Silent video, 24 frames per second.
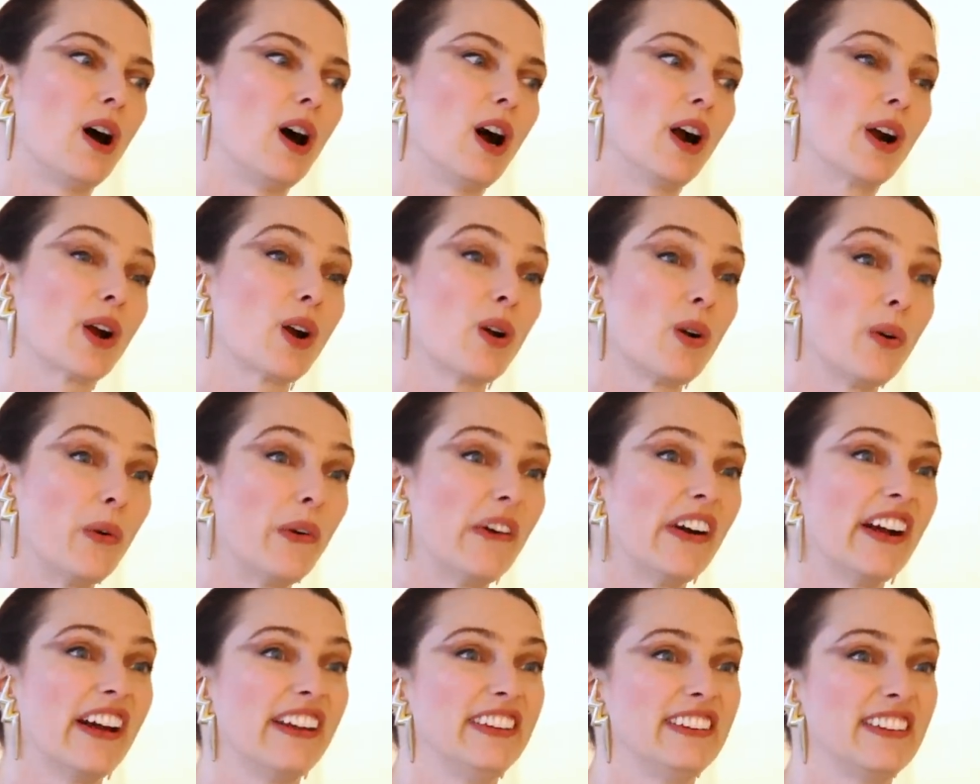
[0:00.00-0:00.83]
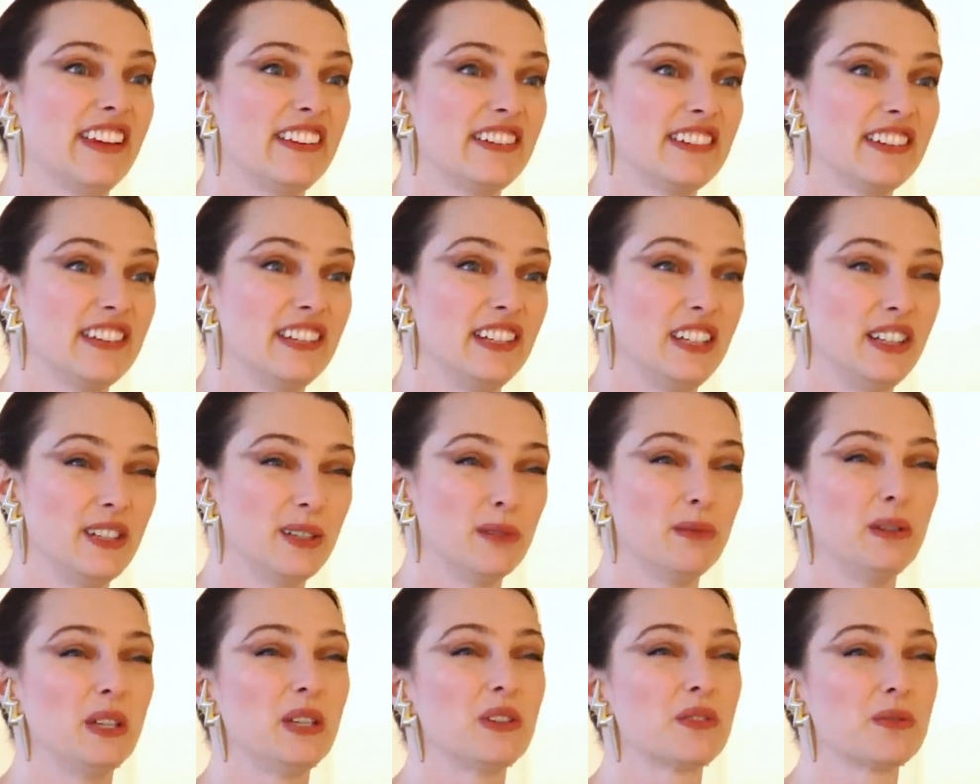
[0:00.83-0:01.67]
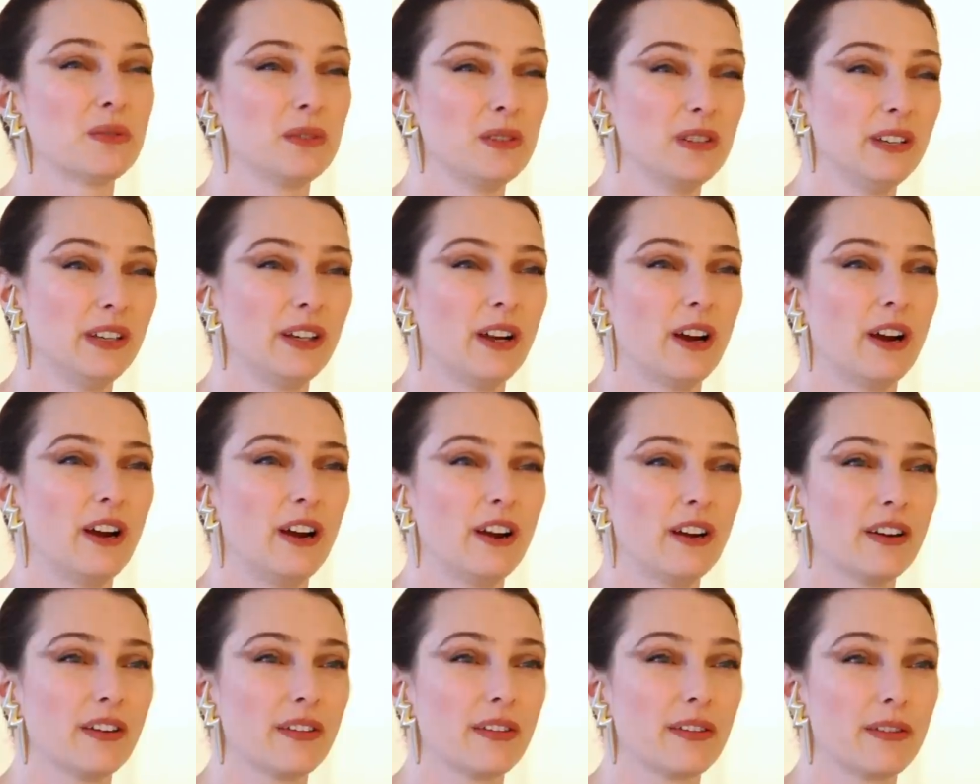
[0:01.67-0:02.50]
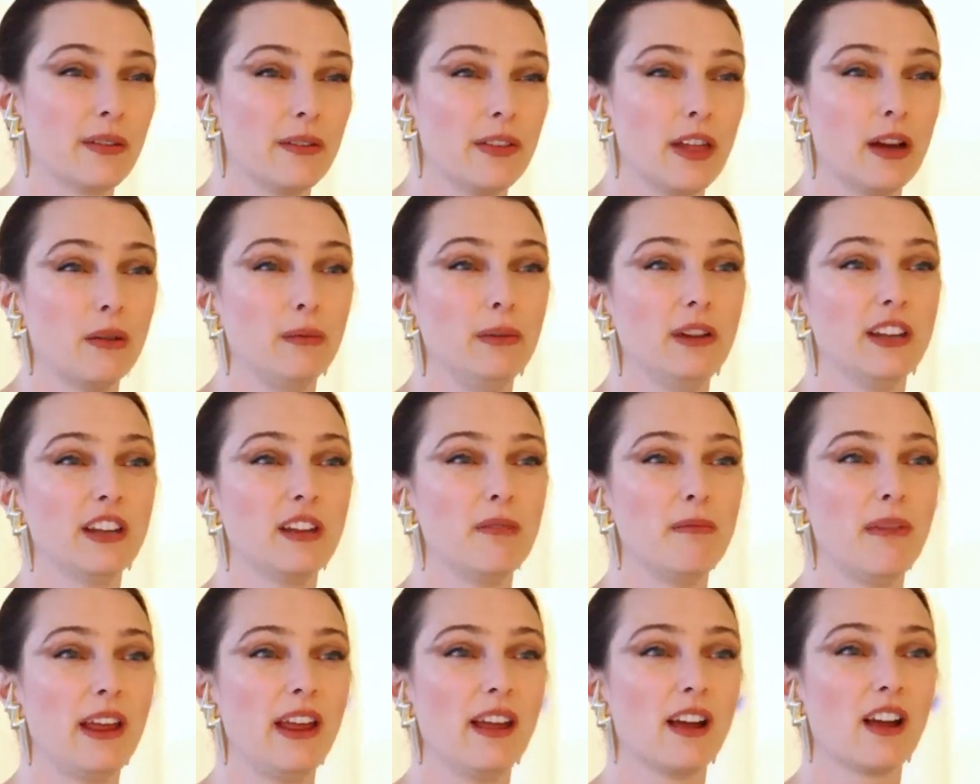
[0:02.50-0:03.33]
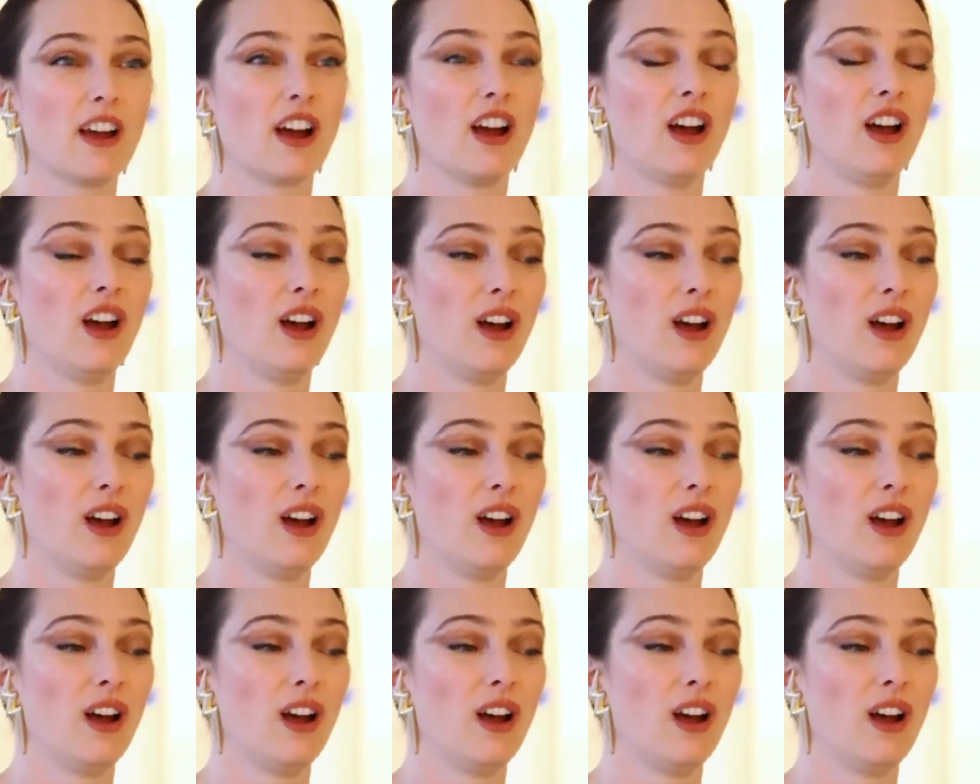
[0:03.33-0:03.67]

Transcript: our core identity, who we truly are, so that we can make